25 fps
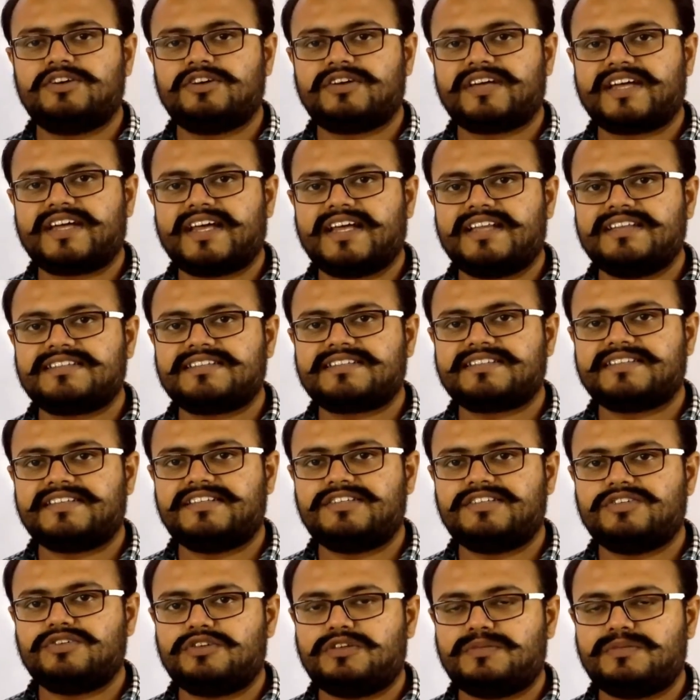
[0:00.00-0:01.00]
your CalCI,
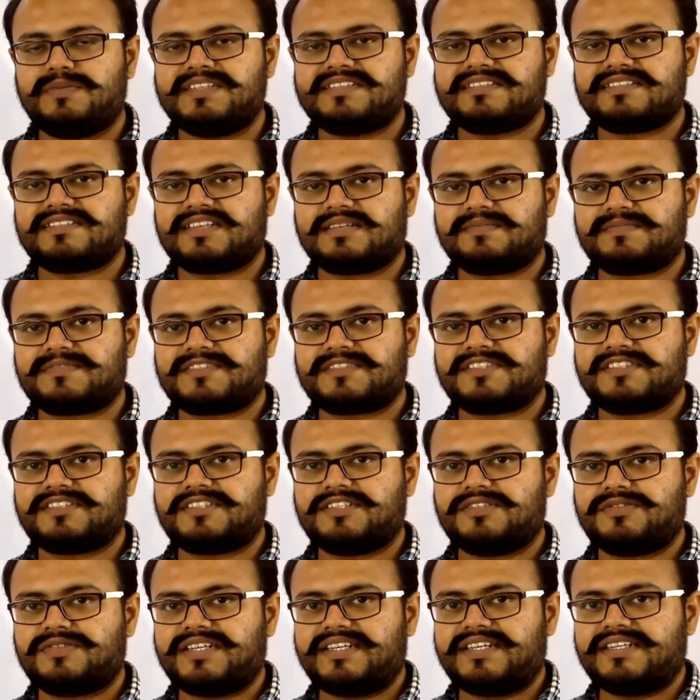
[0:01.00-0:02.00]
you will be
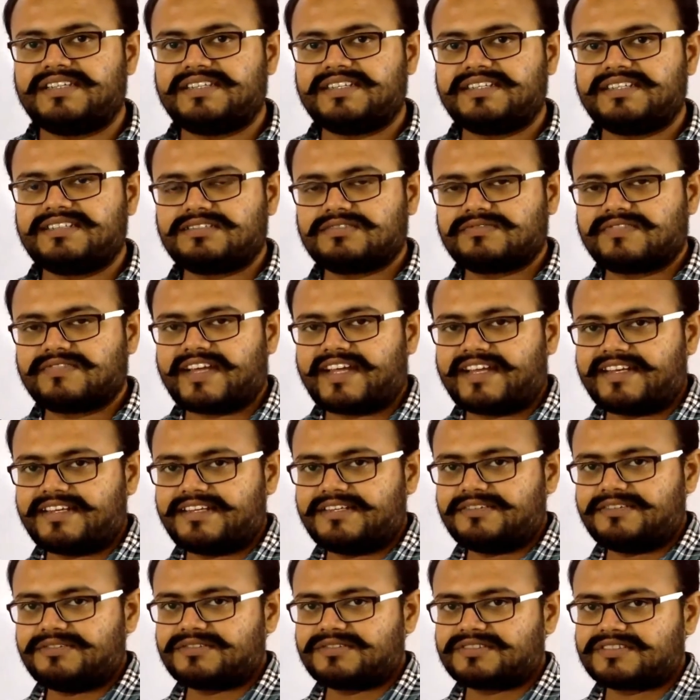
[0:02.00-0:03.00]
substituting these
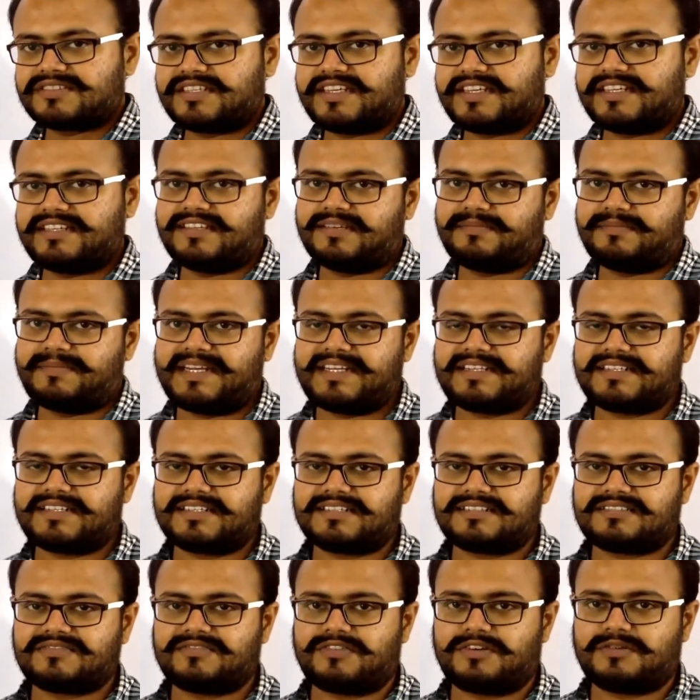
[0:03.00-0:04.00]
values in the
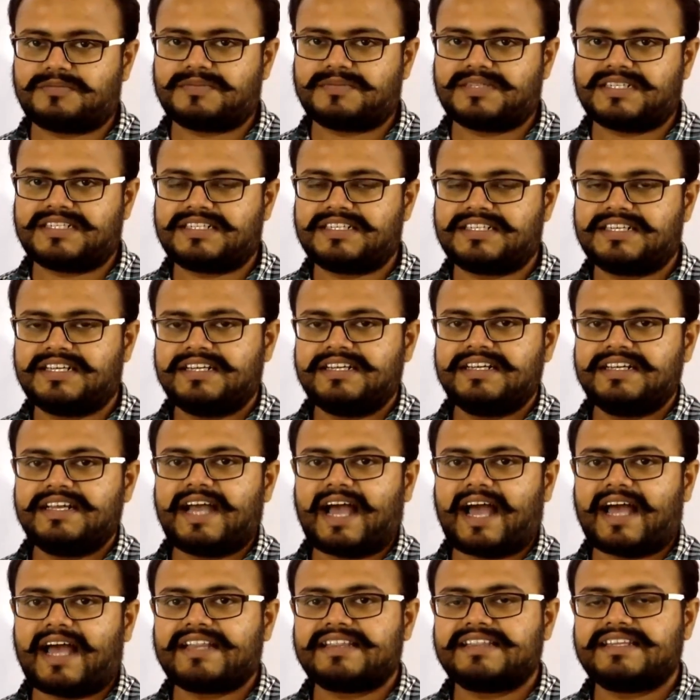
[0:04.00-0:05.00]
matrix format,
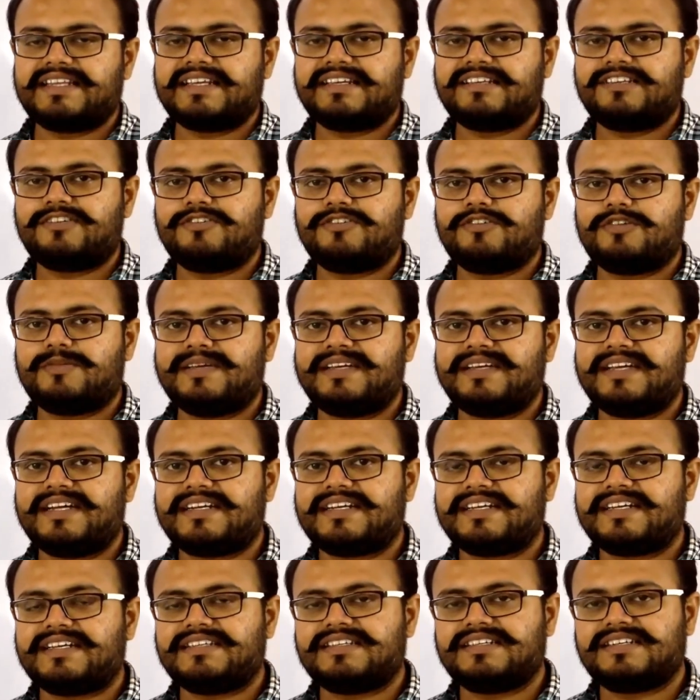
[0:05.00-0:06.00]
and then you will be
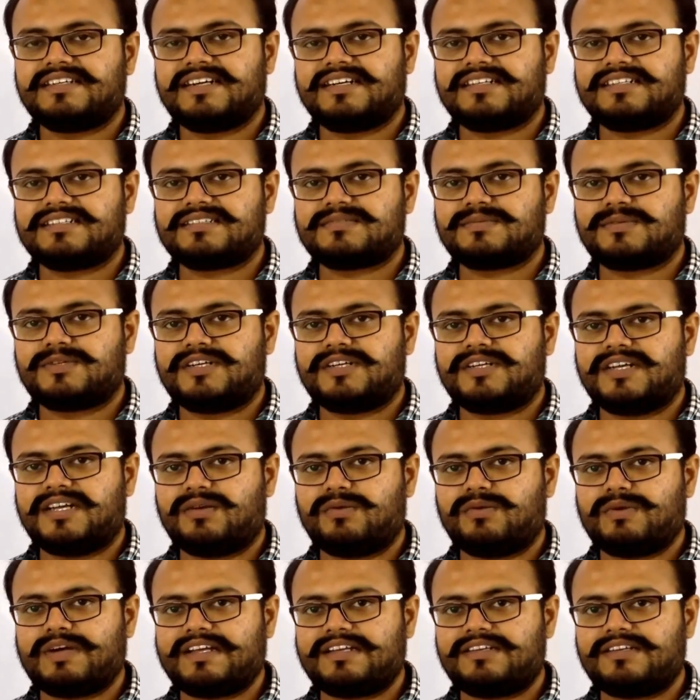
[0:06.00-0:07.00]
getting the
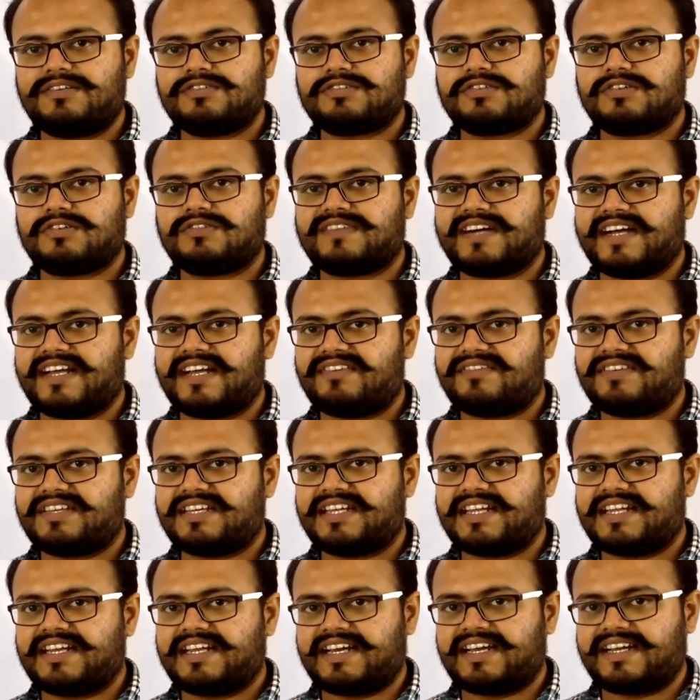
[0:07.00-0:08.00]
corresponding values of
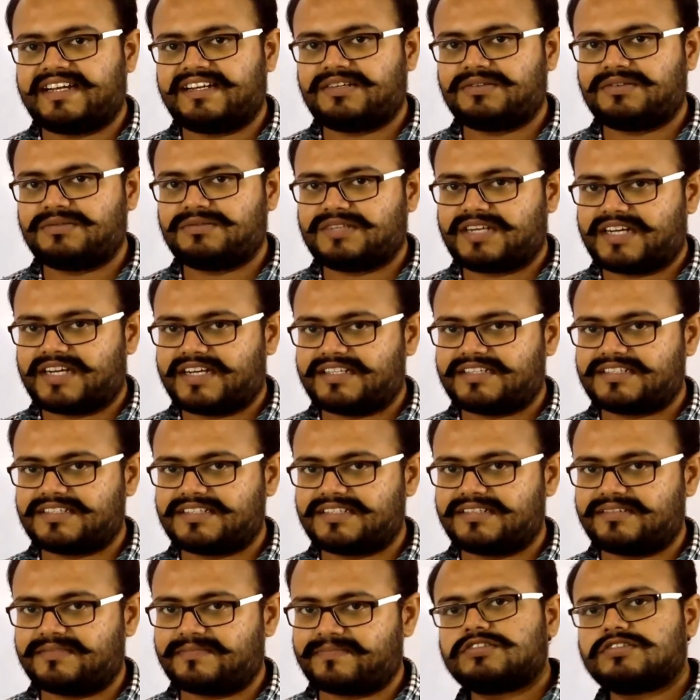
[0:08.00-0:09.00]
I1 and I2,
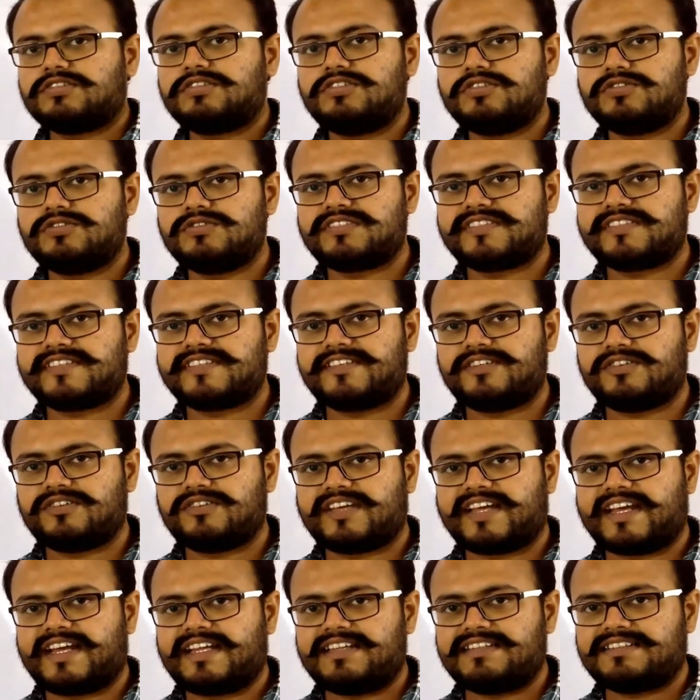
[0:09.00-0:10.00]
I3. So using your
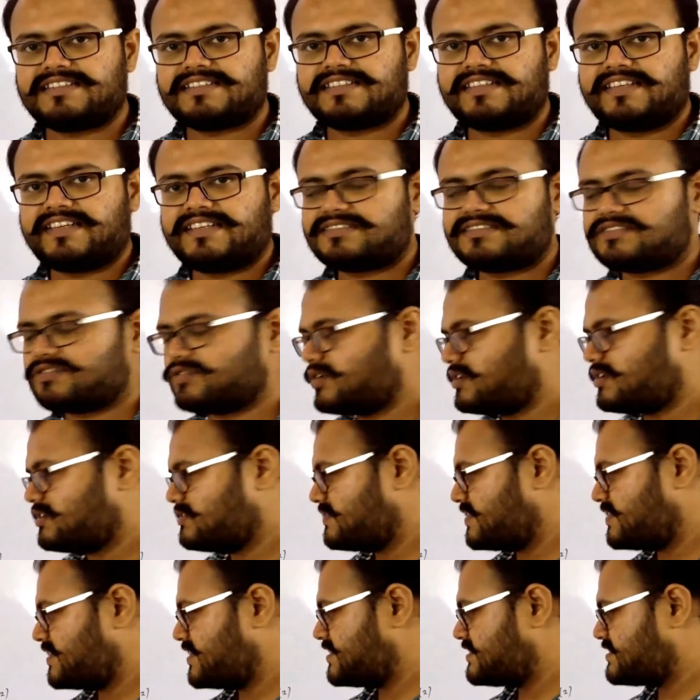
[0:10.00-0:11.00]
CalCI and
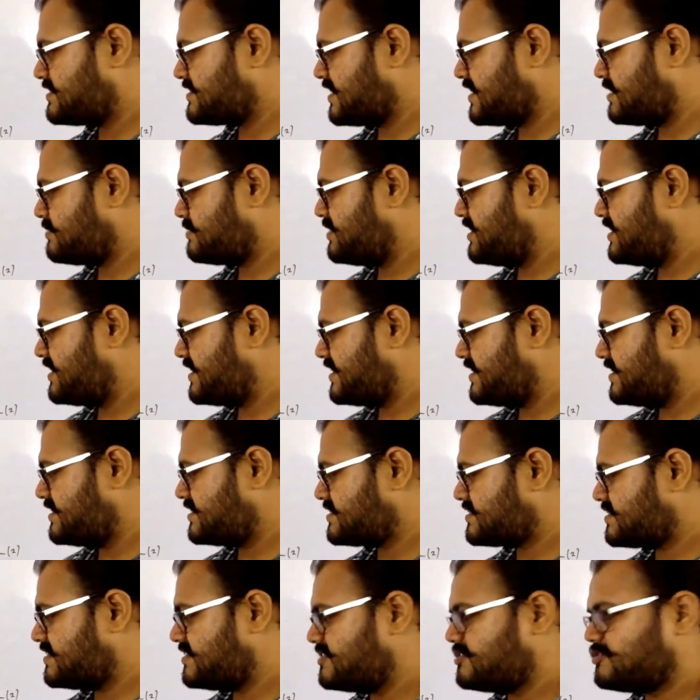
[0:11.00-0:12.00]
solving it
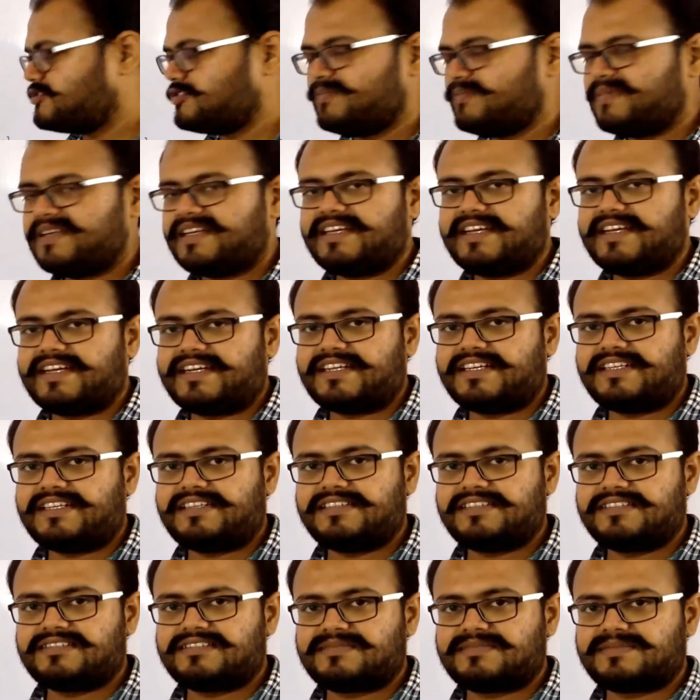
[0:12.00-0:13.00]
simultaneously, you will be
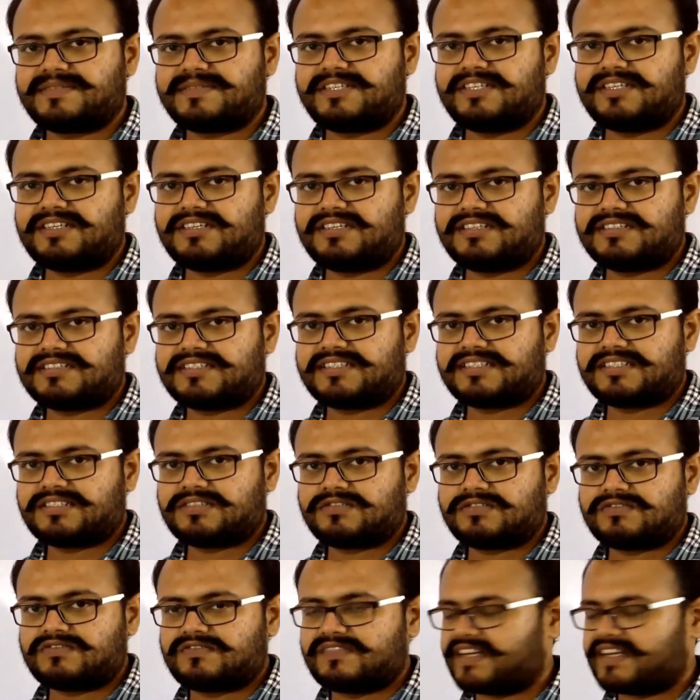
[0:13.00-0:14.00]
getting this particular set
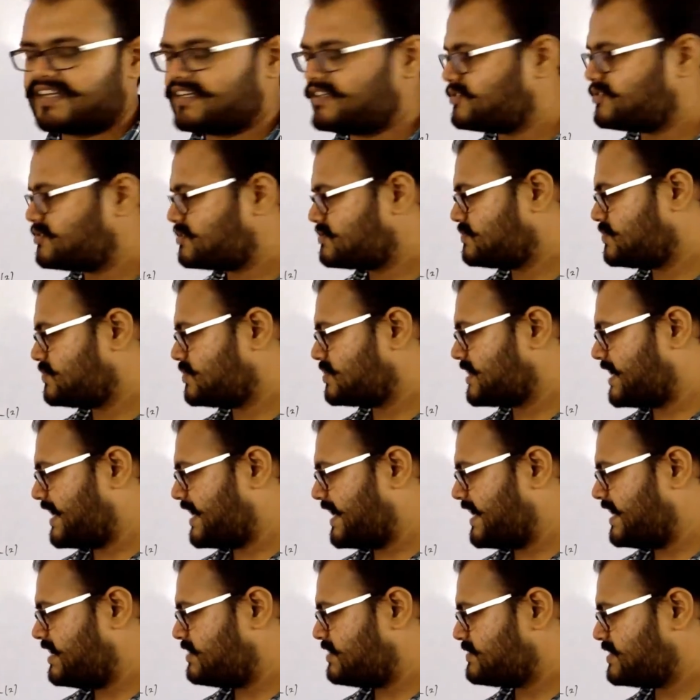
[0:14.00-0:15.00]
of values for
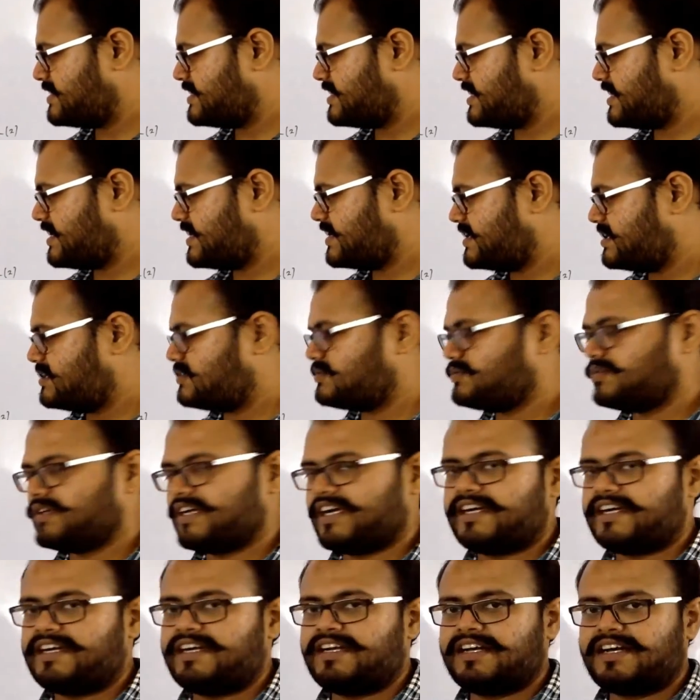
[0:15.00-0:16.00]
I1, I2
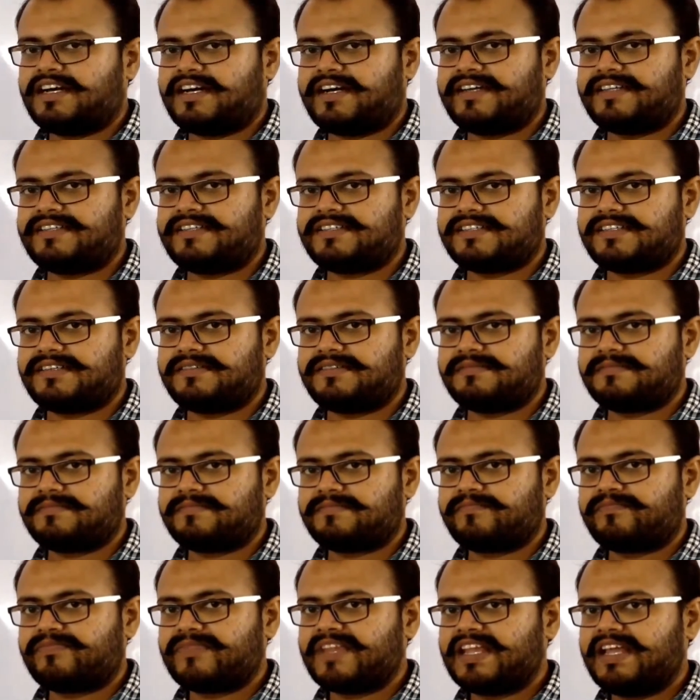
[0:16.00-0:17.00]
and I3.
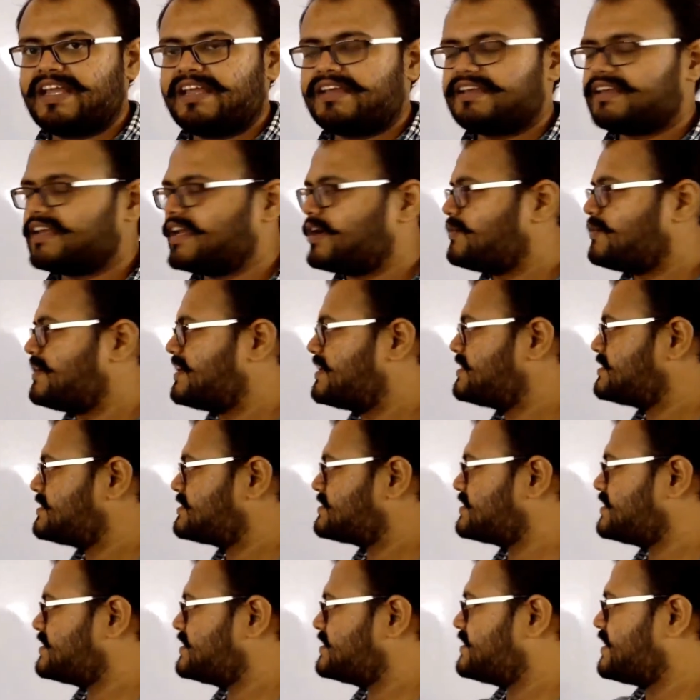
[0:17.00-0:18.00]
Now let
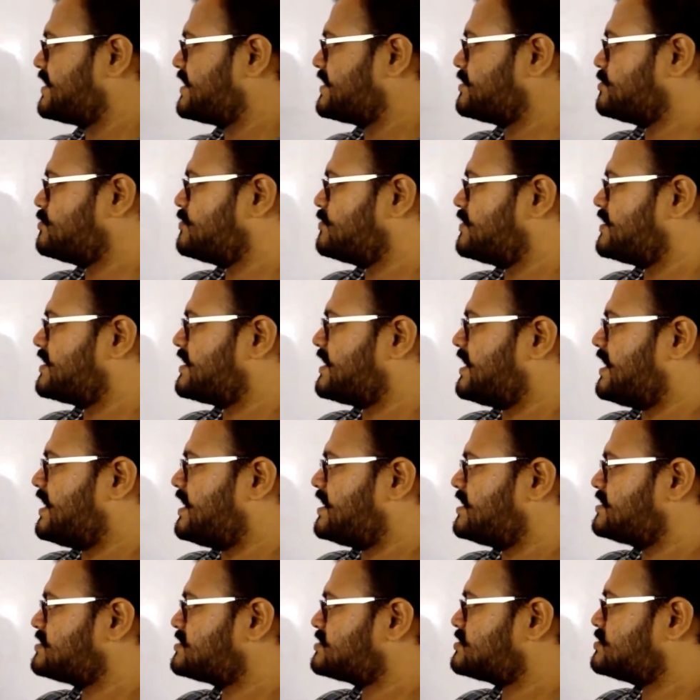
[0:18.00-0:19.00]
us say that you were
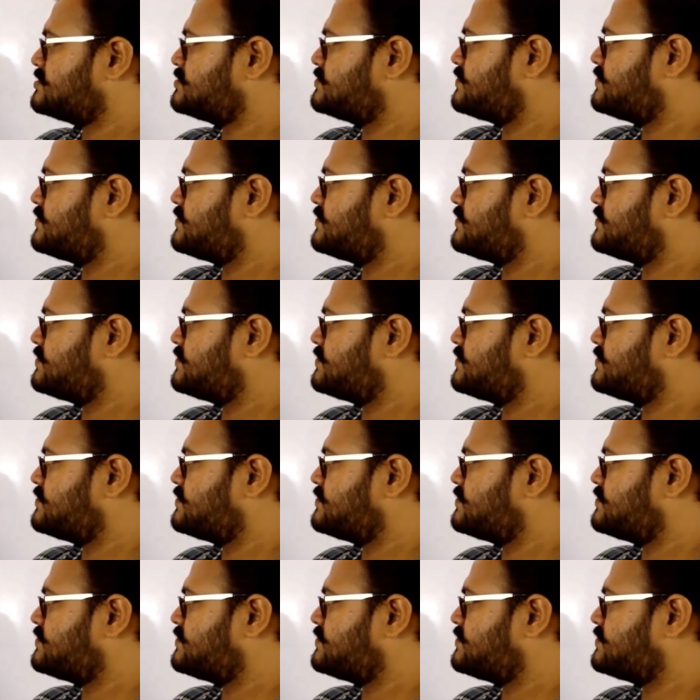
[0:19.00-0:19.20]
asked to